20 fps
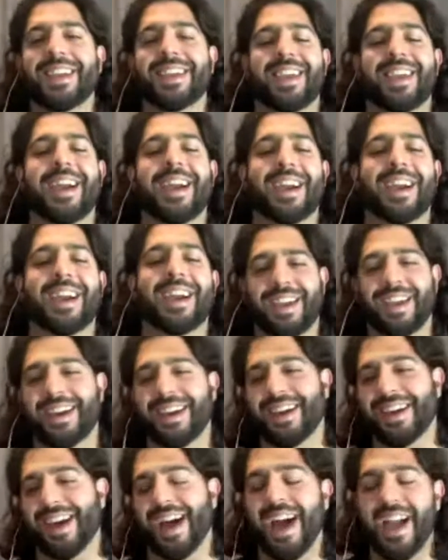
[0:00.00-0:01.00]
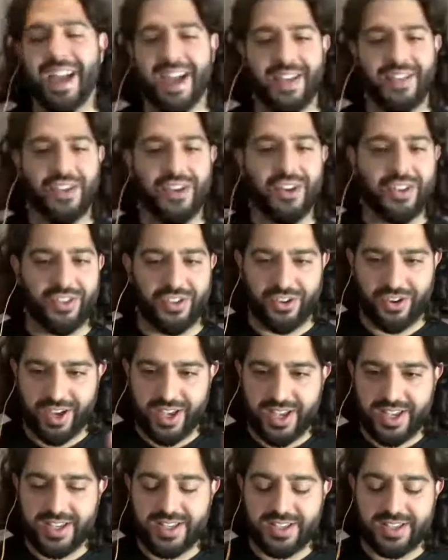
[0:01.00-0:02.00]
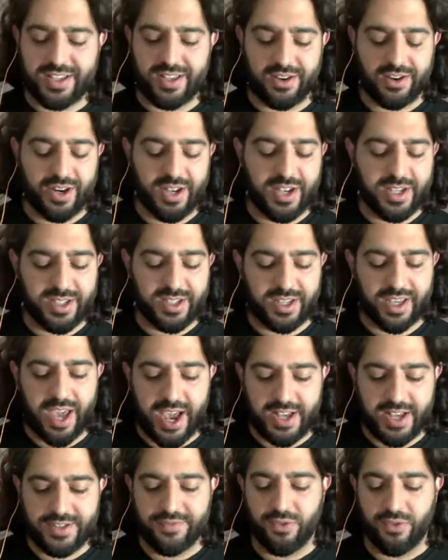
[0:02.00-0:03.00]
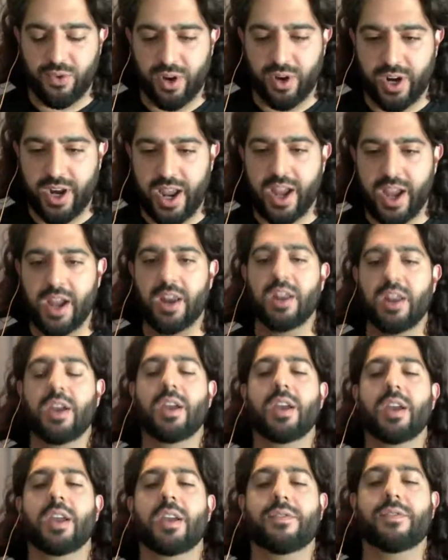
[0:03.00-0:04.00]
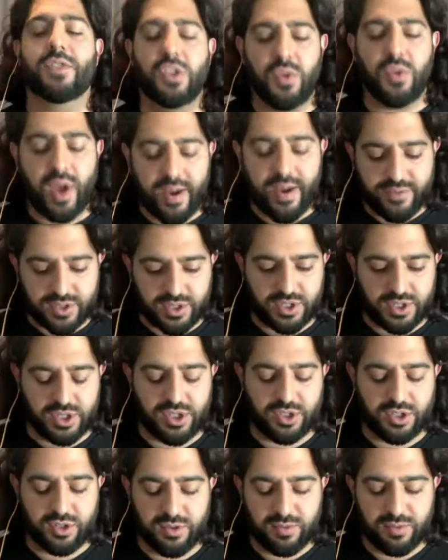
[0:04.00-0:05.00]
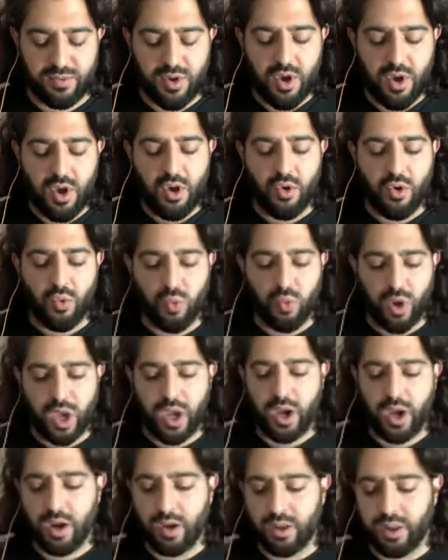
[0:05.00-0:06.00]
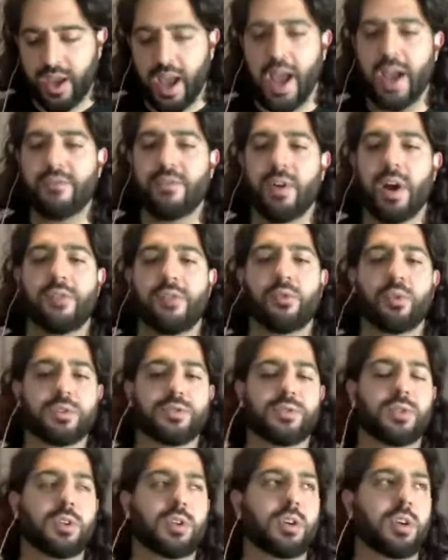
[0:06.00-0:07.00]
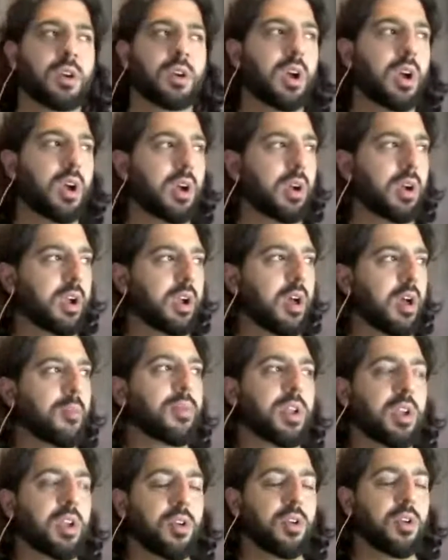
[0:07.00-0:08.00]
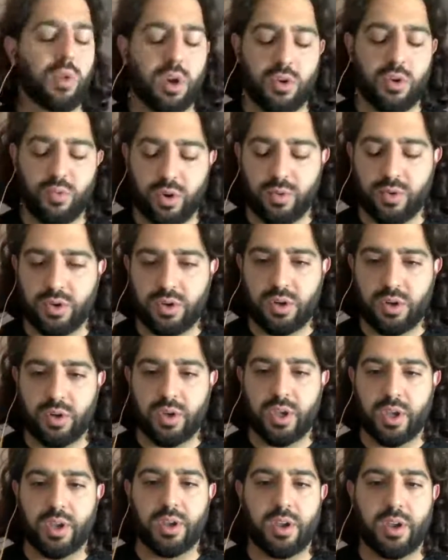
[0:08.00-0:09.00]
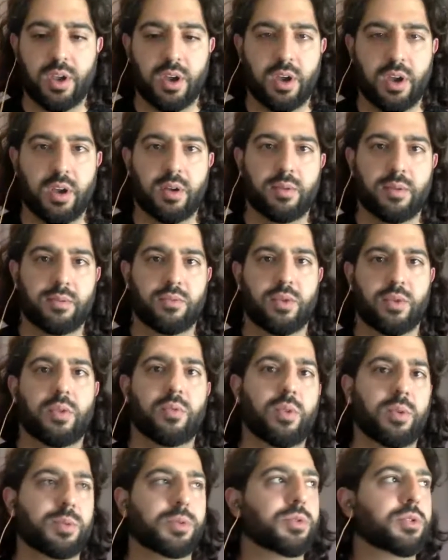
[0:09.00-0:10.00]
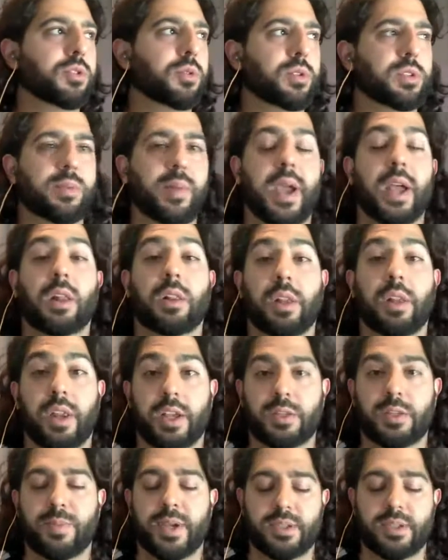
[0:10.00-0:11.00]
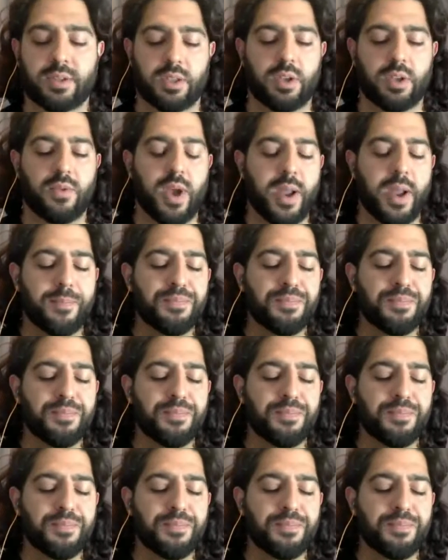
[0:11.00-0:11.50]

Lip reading: There is a case for it, and if you have a system where, like, I worked for a company where we were doing some analytics, basically, right?